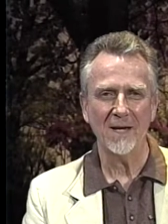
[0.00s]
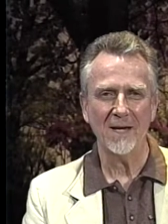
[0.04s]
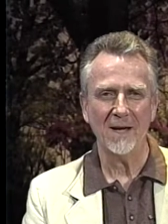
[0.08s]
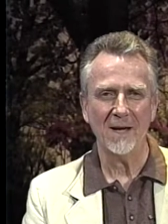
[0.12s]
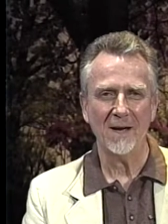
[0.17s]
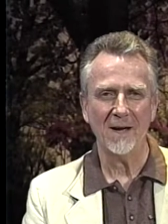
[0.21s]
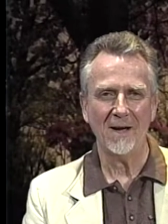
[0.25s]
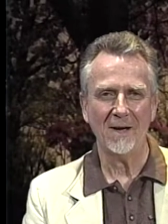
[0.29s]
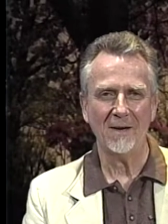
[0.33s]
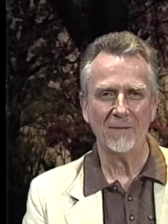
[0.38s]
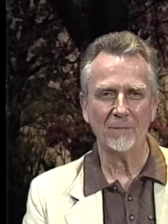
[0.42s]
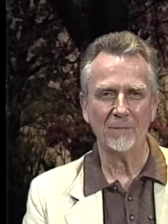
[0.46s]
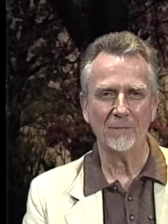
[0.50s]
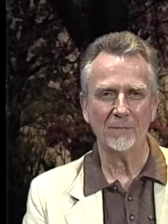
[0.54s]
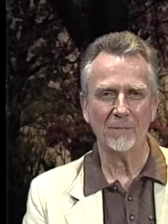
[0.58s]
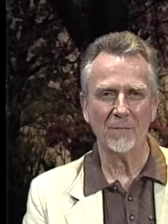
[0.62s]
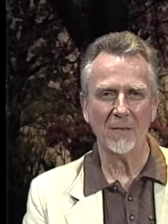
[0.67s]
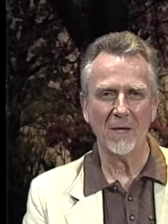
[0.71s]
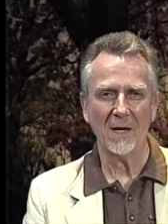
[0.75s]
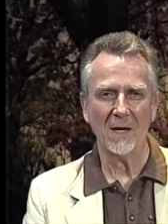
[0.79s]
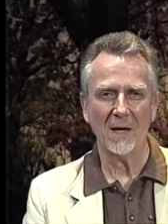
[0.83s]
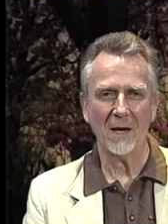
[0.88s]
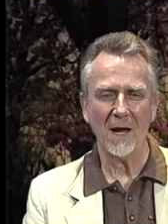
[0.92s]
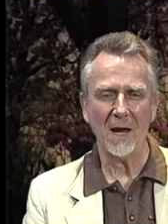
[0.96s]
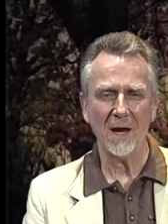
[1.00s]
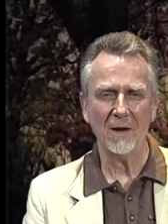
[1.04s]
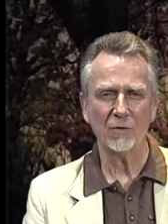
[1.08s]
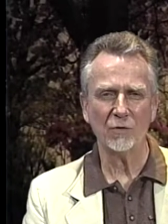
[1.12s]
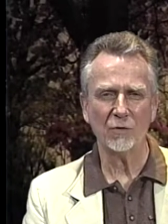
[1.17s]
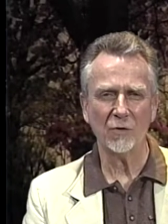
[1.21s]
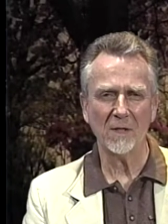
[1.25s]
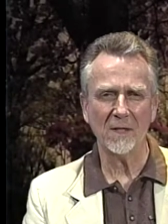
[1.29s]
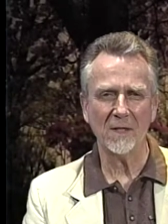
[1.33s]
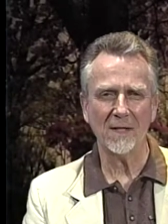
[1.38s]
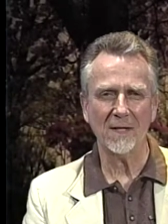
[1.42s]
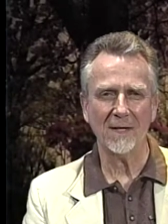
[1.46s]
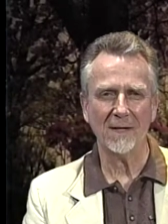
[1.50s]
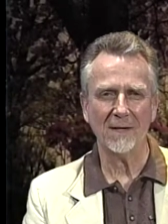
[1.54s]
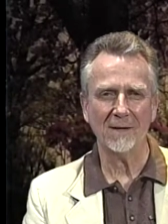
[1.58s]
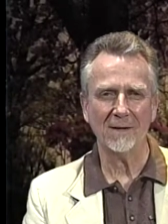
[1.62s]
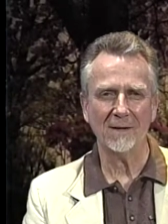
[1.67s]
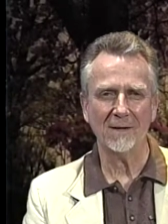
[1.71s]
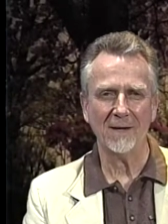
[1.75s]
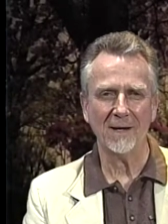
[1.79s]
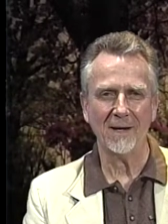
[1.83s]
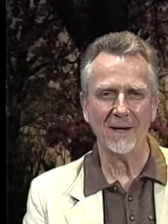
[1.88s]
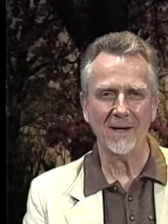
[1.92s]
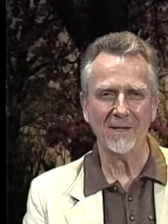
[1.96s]
Actually,
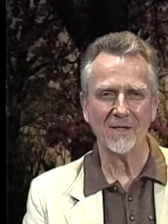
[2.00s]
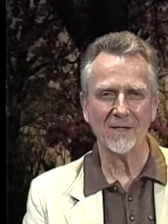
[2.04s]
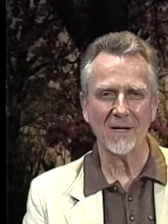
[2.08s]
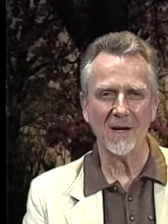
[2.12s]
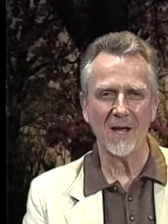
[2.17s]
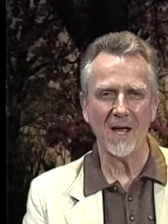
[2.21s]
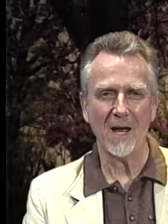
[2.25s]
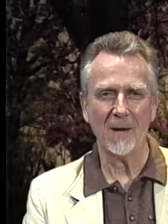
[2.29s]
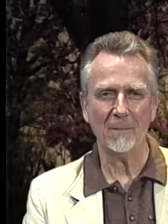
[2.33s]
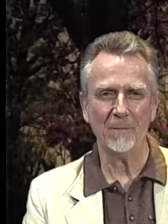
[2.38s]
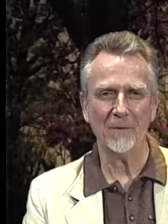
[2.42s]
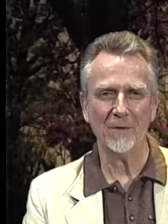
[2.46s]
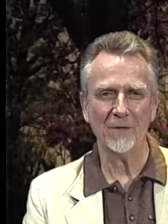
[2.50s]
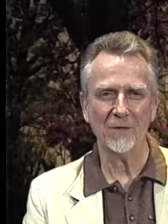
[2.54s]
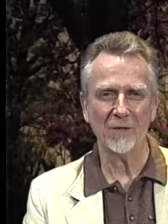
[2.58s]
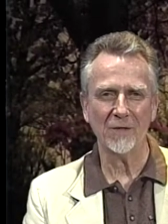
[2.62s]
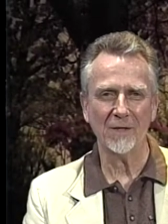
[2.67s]
as it happens,